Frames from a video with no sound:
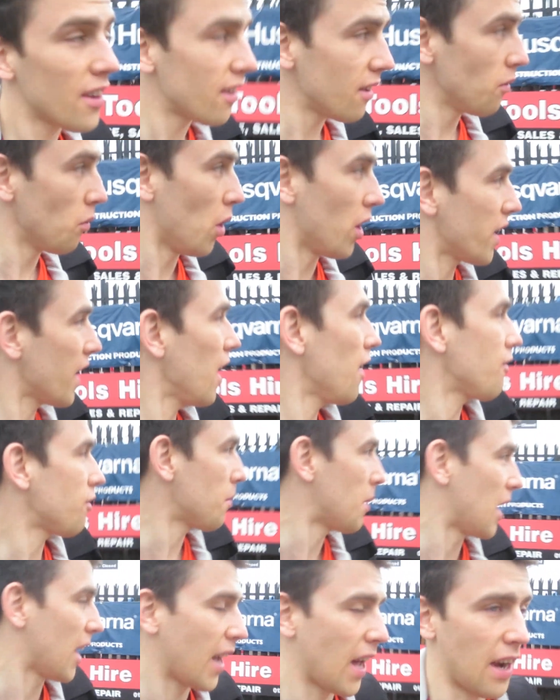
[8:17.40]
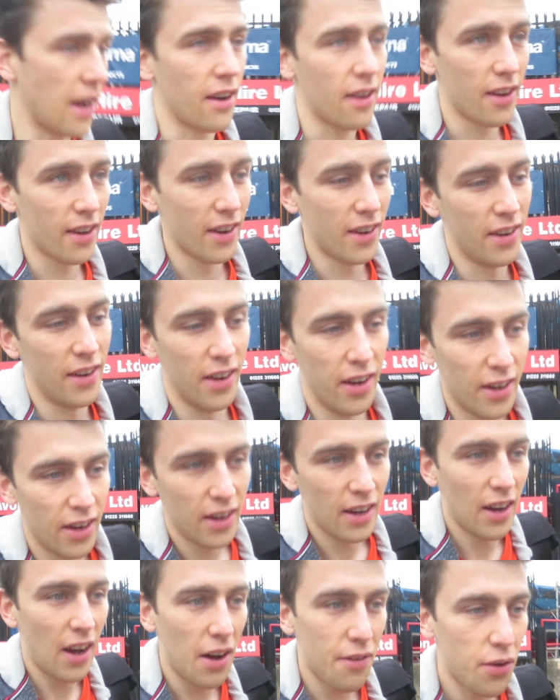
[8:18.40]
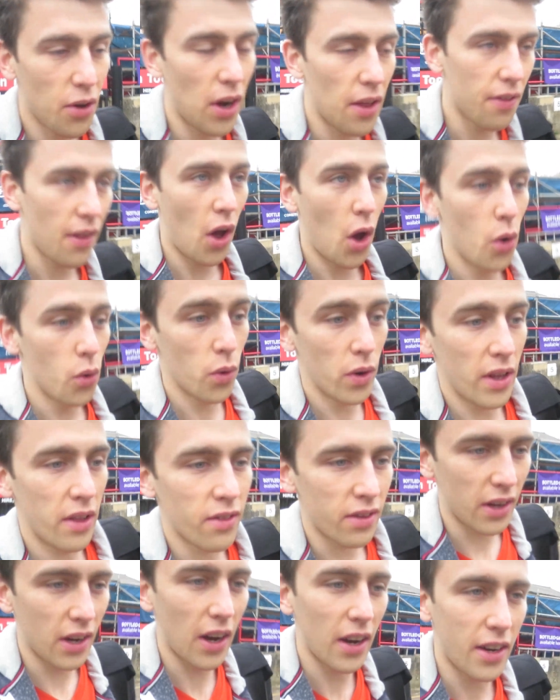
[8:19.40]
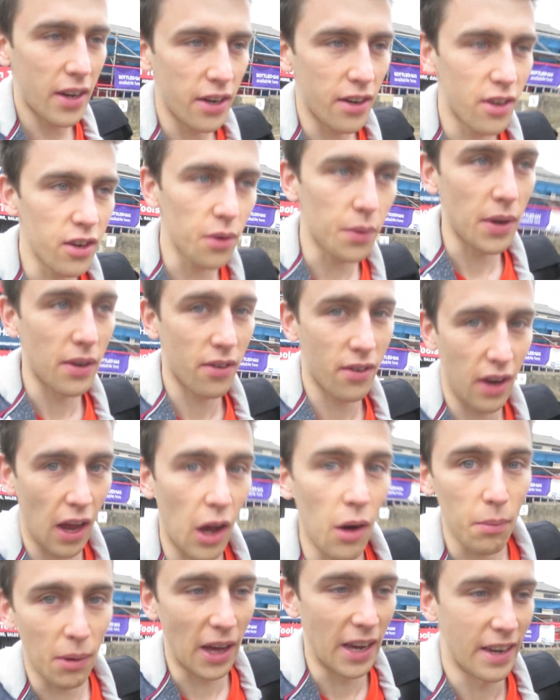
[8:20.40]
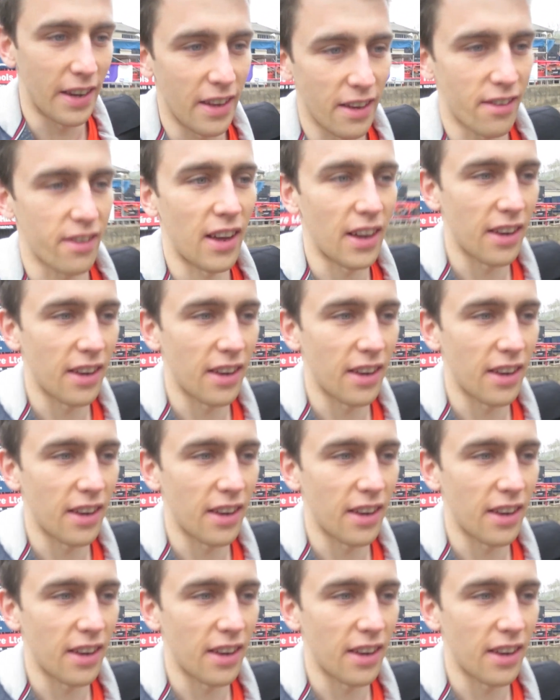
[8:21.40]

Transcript: Didn't work out for me again. I feel like the only thing I can do is stay up late these